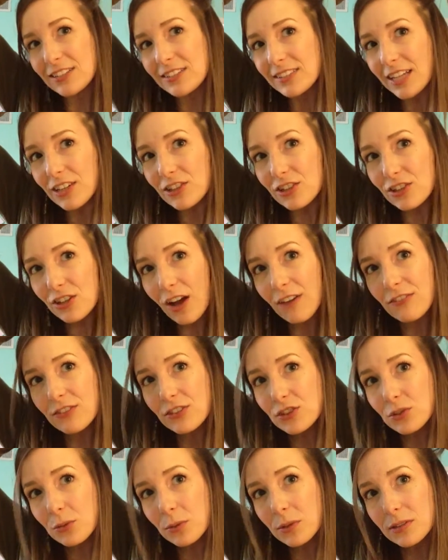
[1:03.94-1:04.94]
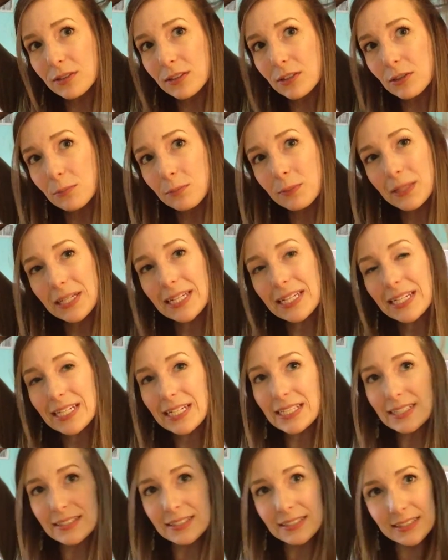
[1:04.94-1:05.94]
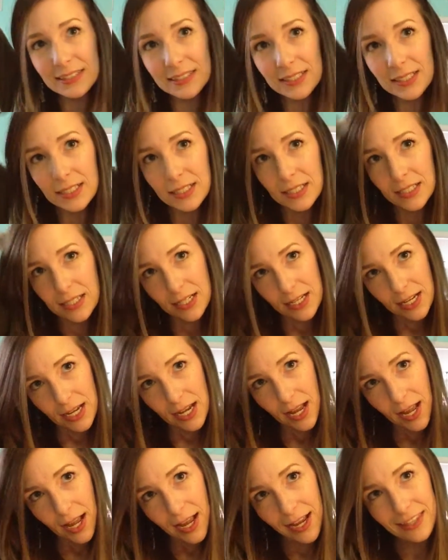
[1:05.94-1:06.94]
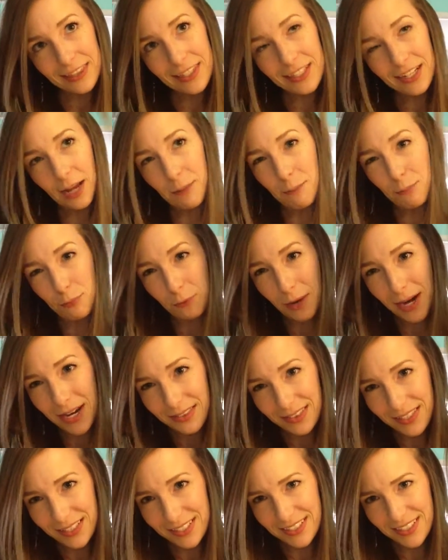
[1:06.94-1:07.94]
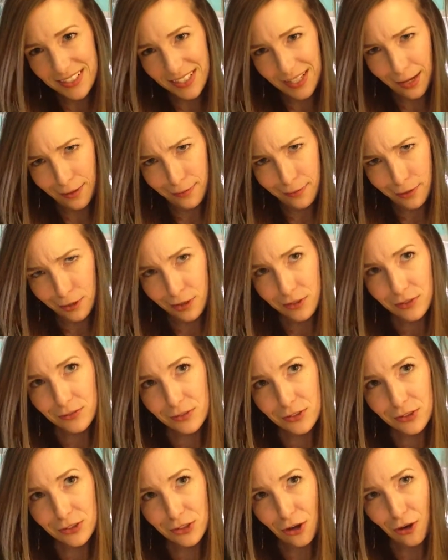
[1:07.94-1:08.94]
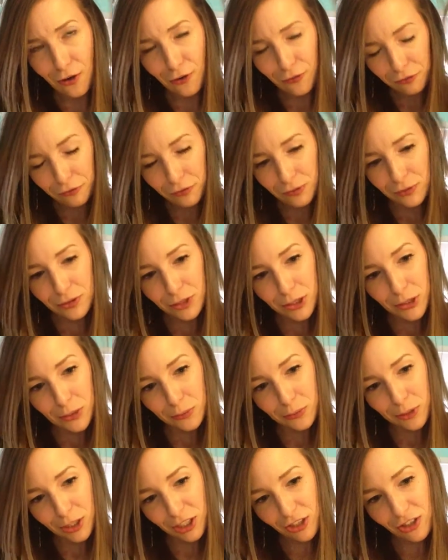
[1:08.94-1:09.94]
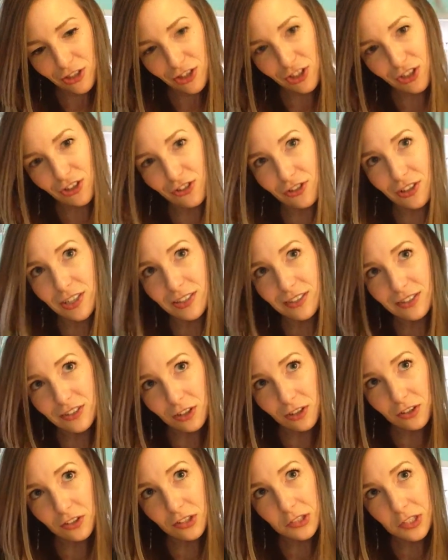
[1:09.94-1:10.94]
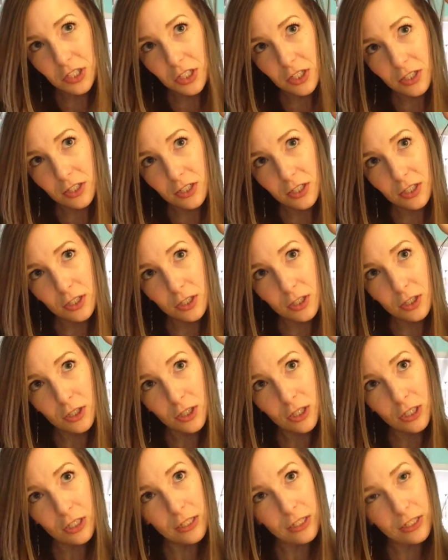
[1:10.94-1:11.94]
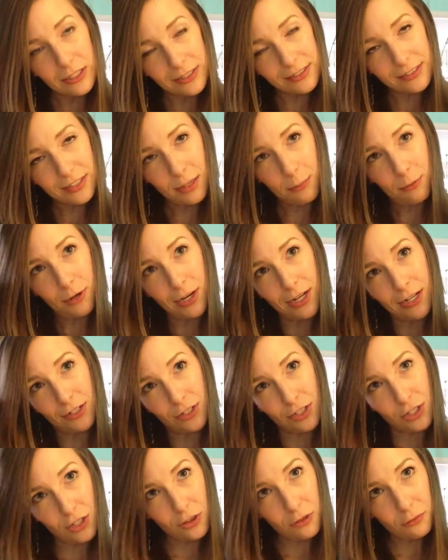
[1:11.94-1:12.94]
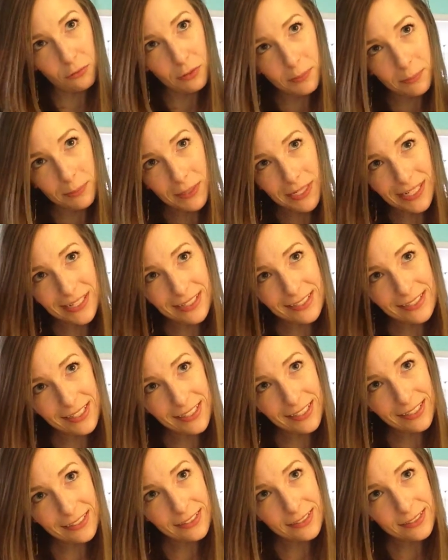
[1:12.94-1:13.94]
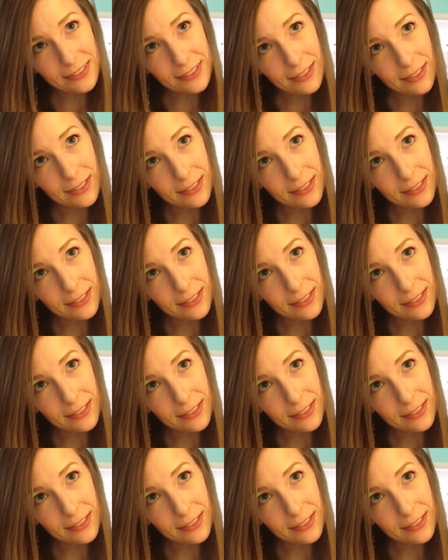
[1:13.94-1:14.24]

section off a short little piece, and then I braid this together. So what you do is just separate into 3 pieces